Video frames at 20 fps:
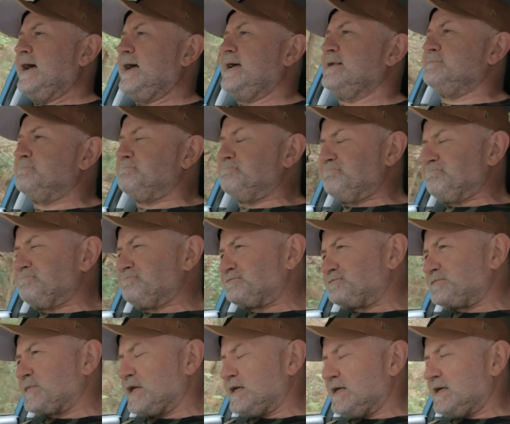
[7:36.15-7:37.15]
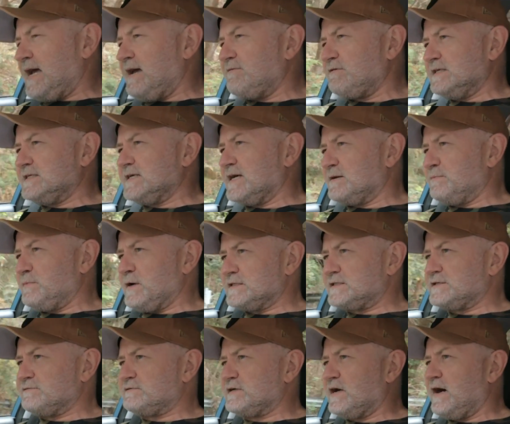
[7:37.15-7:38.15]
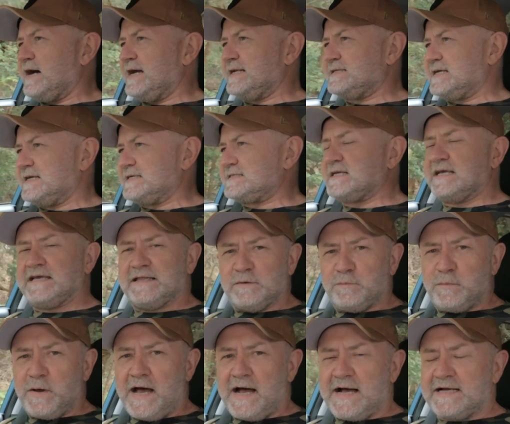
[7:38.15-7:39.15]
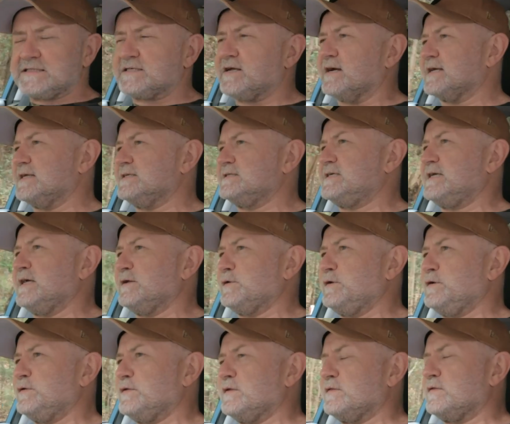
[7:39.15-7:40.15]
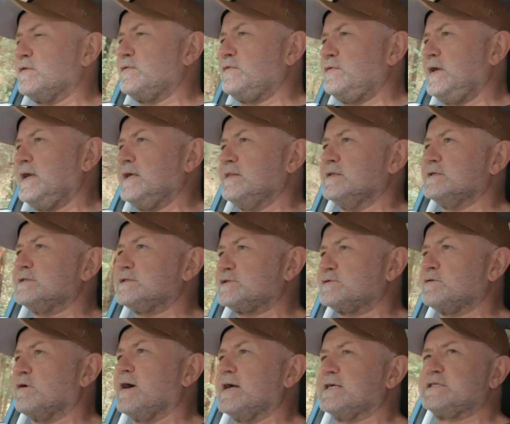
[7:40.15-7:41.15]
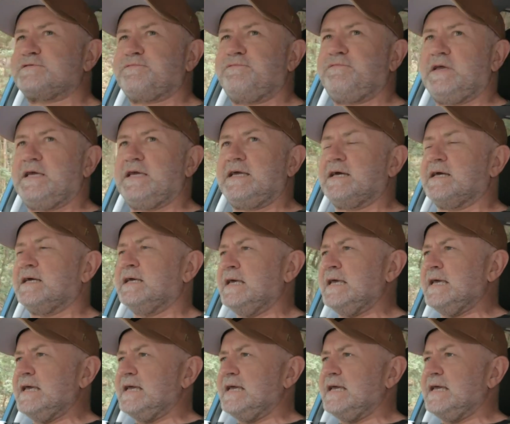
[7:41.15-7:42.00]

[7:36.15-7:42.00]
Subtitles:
And having done a bunch of tyre testing in the past, I can tell you that the thing that strikes fear